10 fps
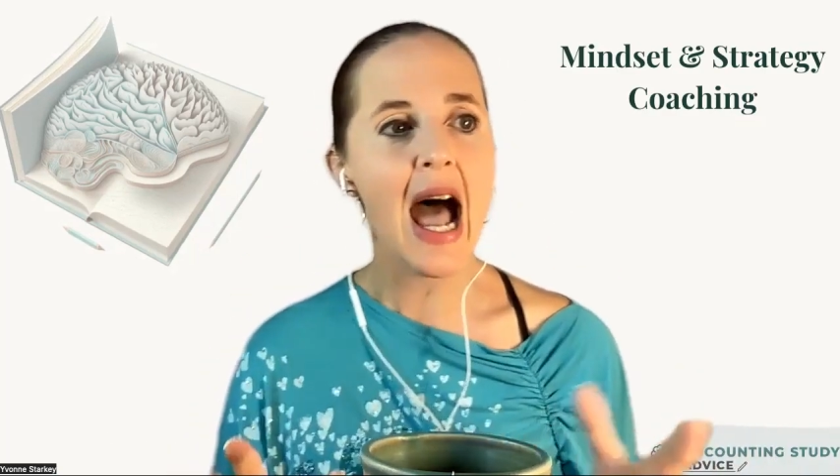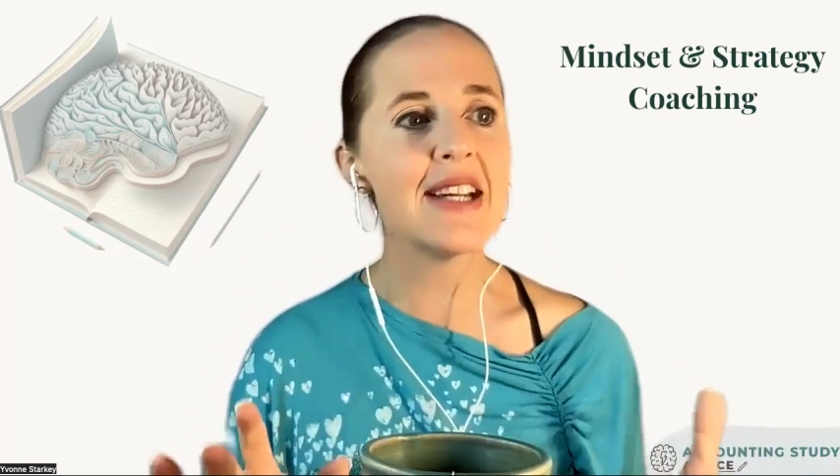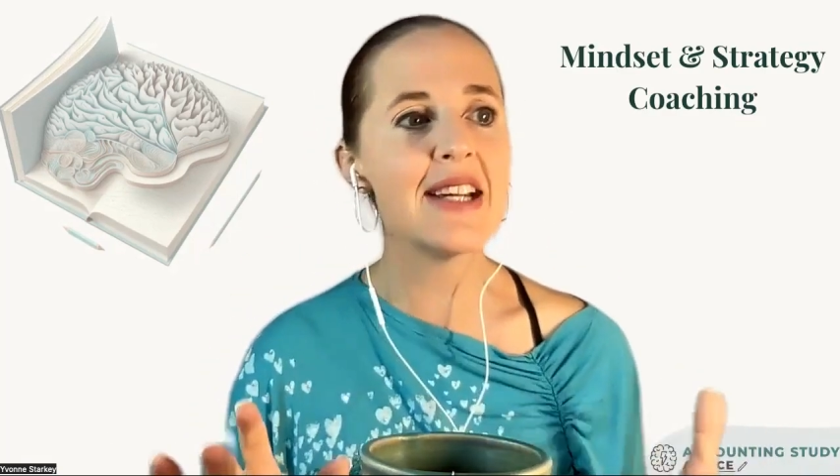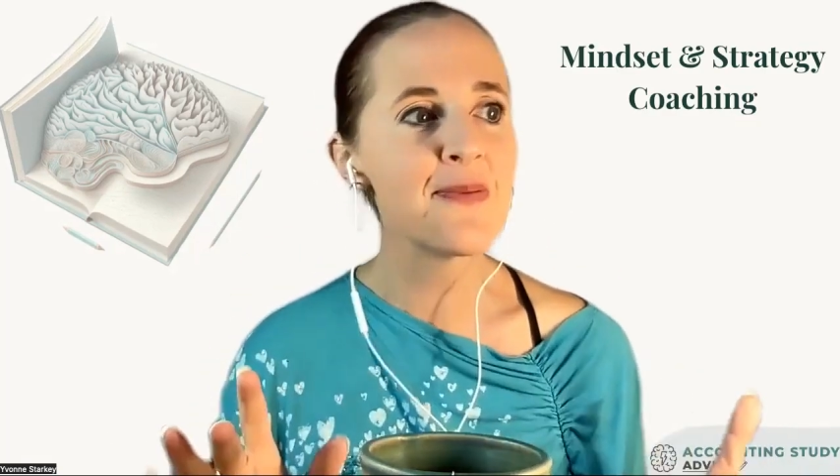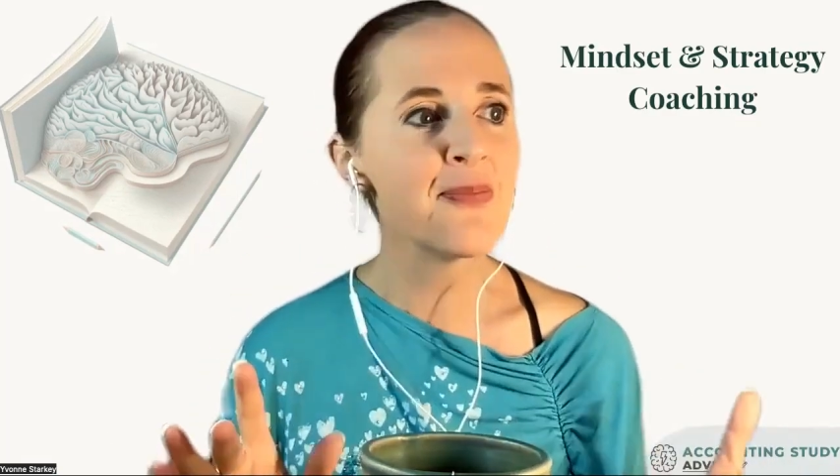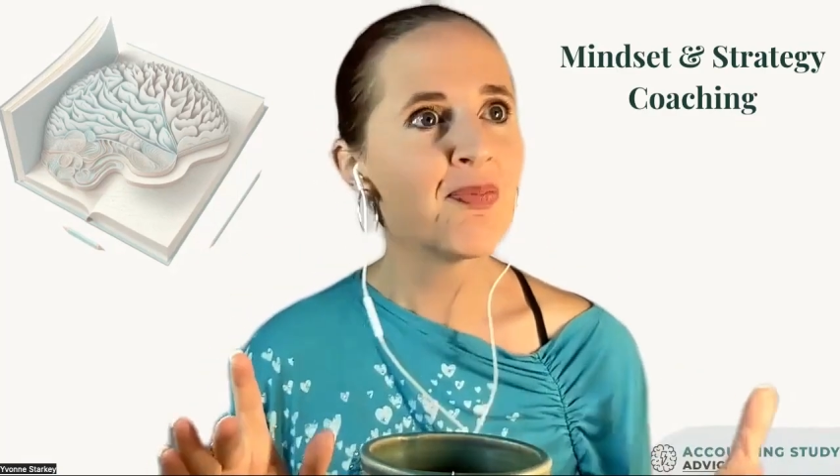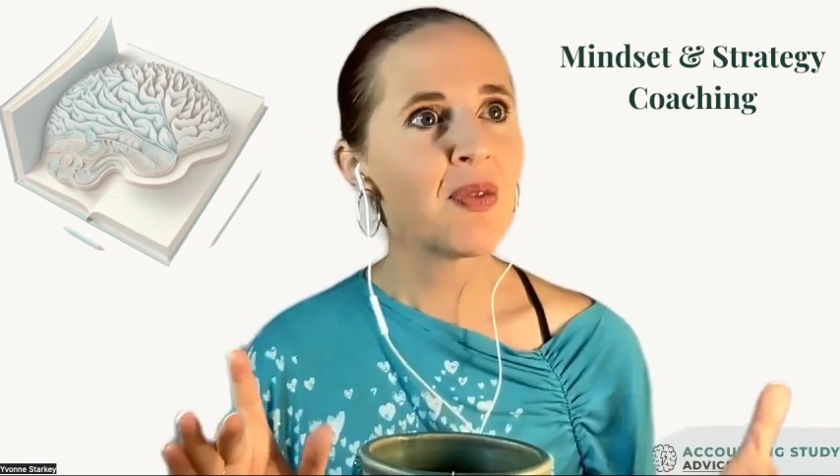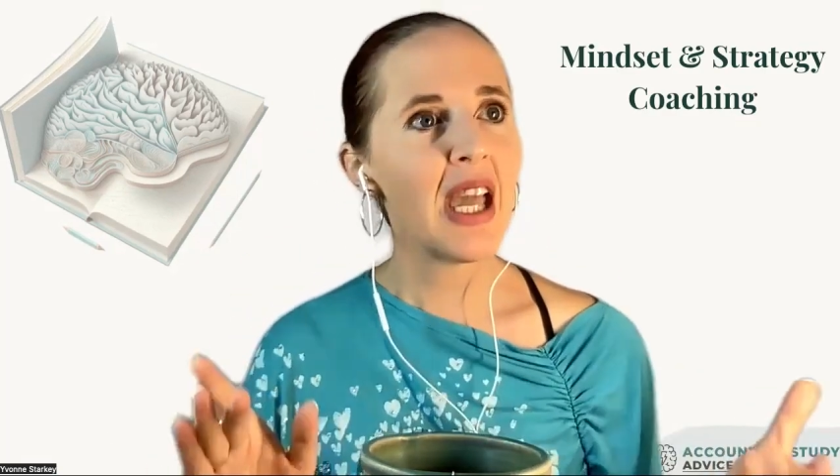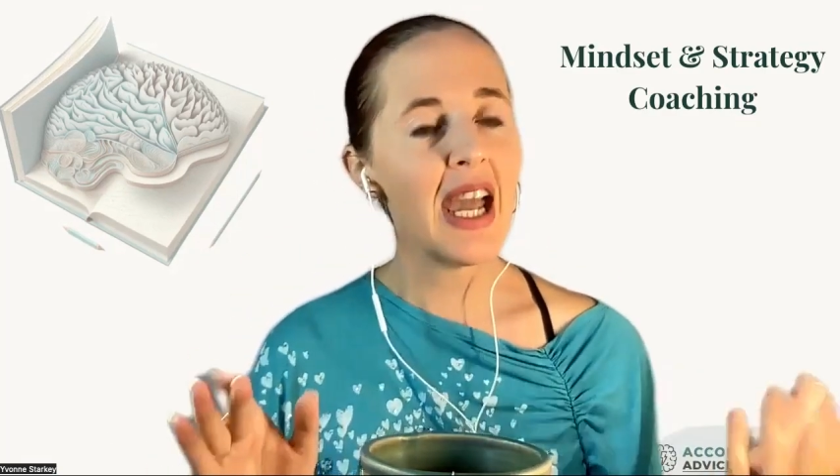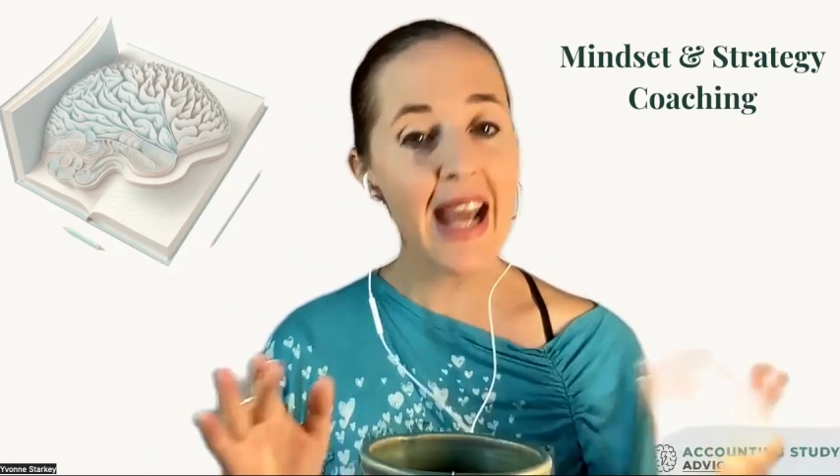And
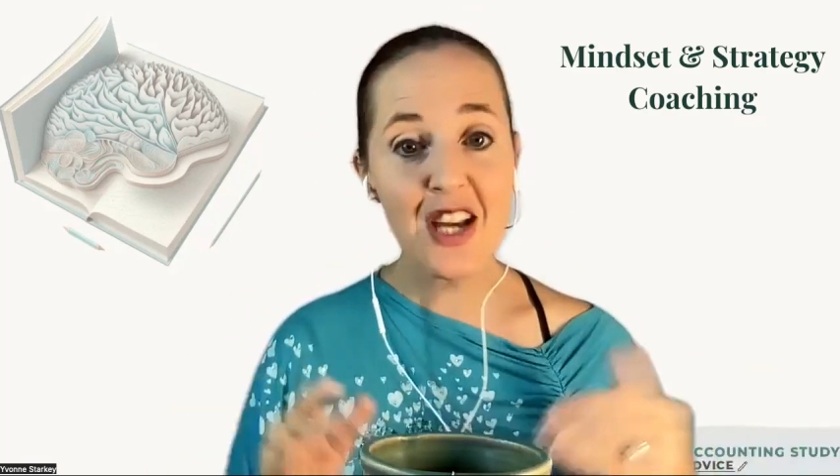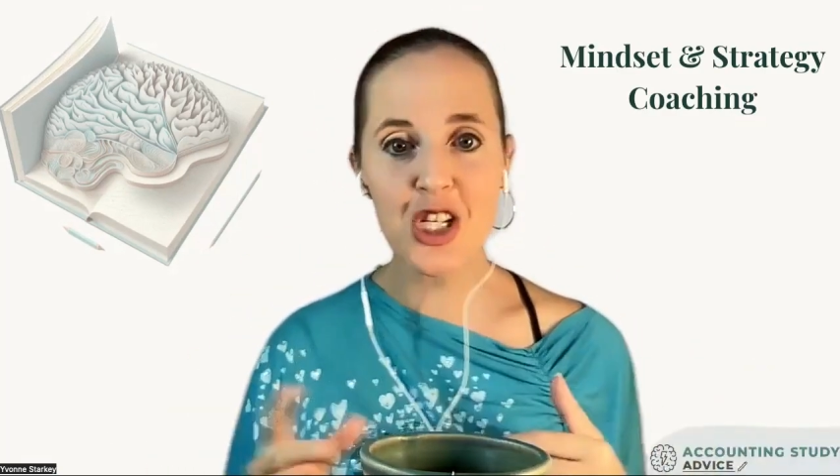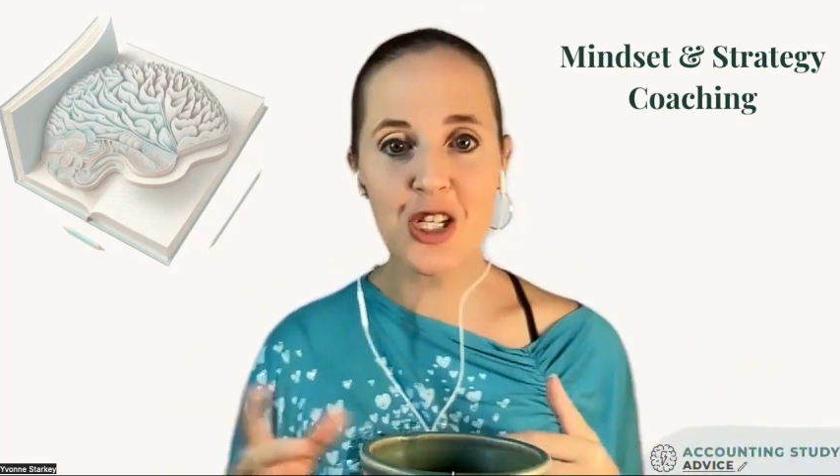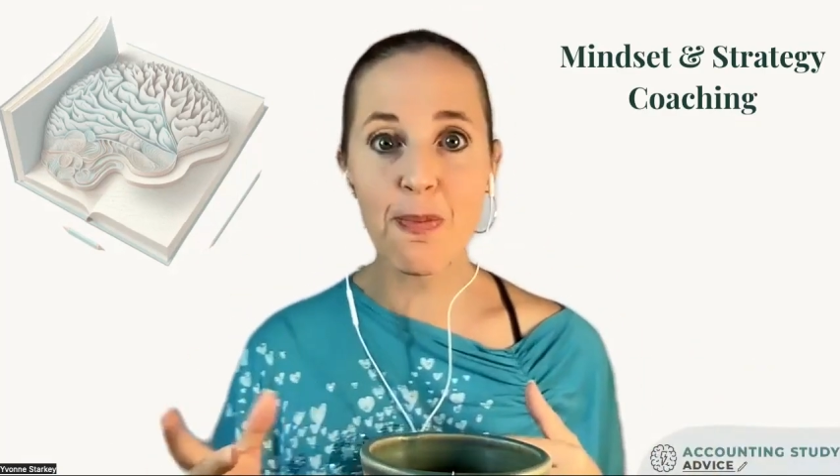it actually